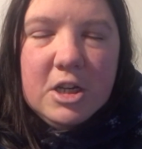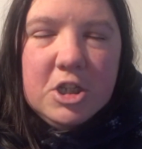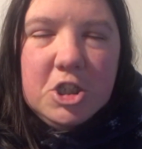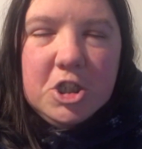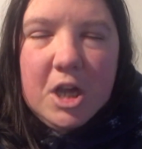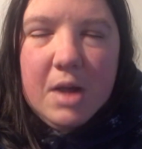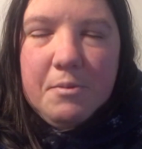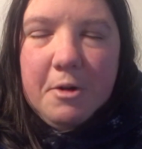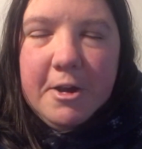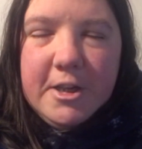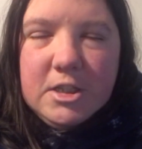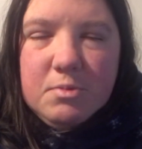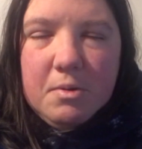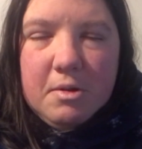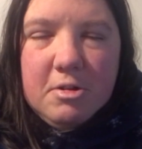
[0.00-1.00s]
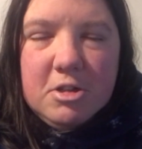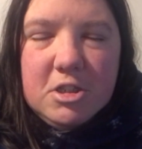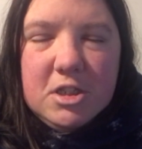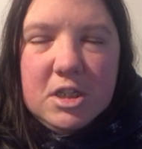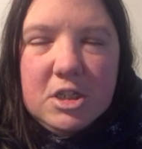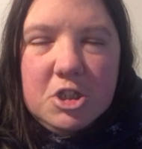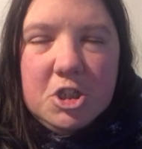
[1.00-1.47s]
share my
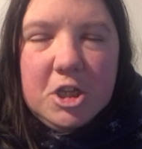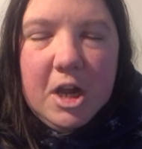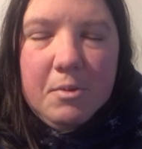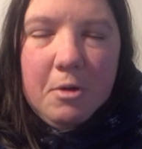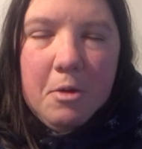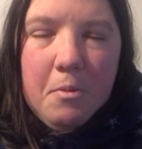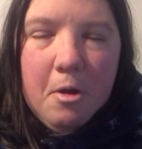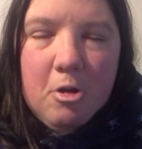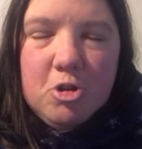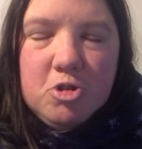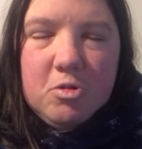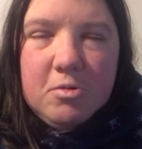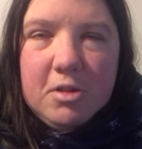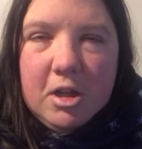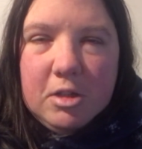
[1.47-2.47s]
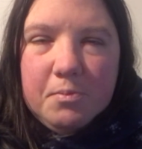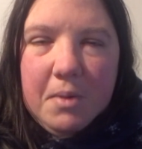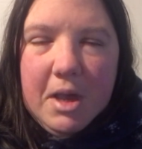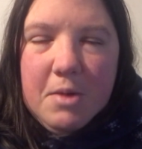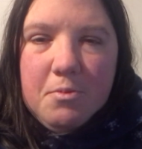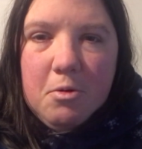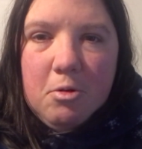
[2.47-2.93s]
experiences, share my poetry with other
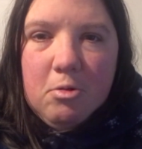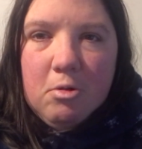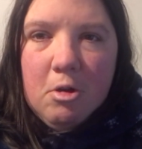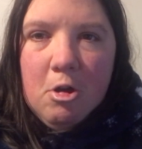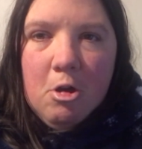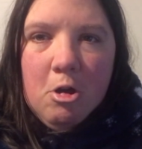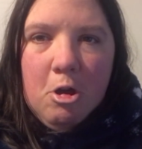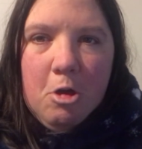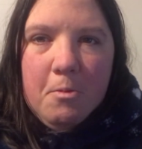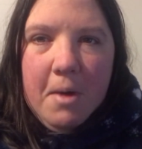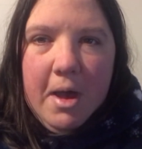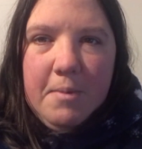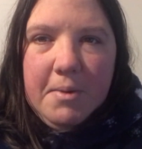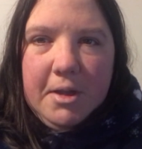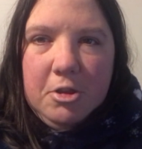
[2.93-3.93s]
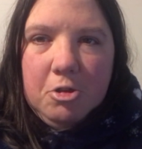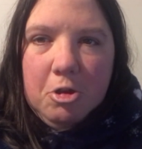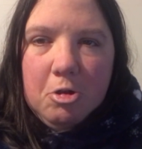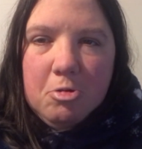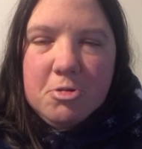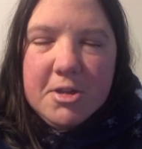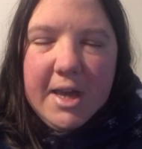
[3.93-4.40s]
people who may be
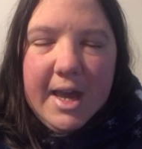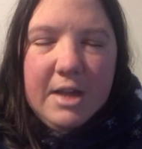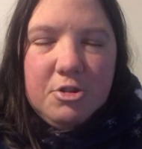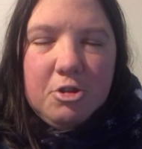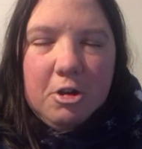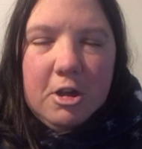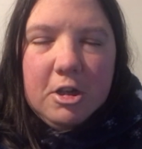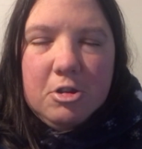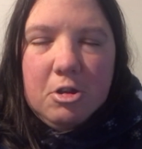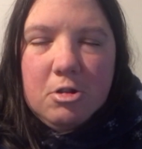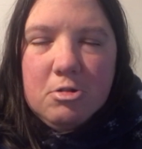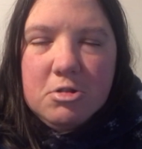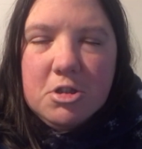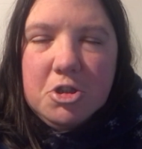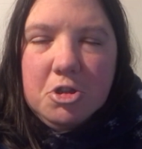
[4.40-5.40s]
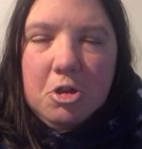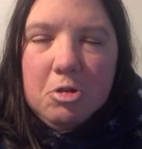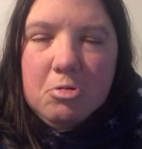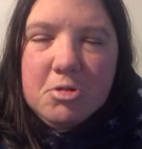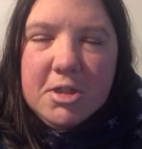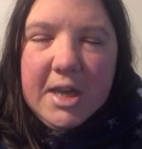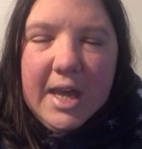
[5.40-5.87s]
new to getting diagnosed,
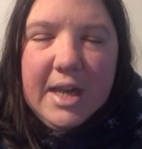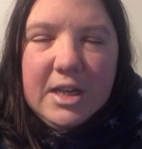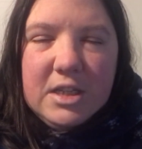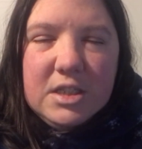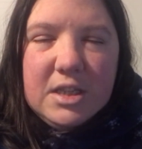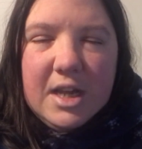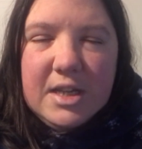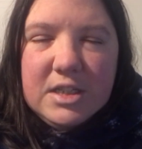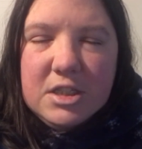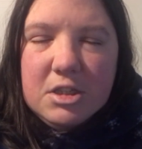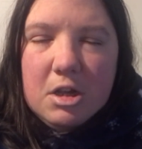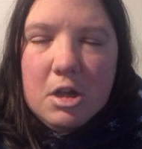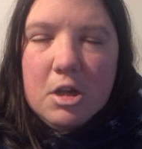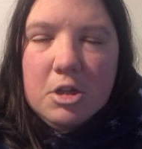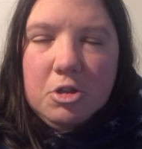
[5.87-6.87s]
new to getting assessed,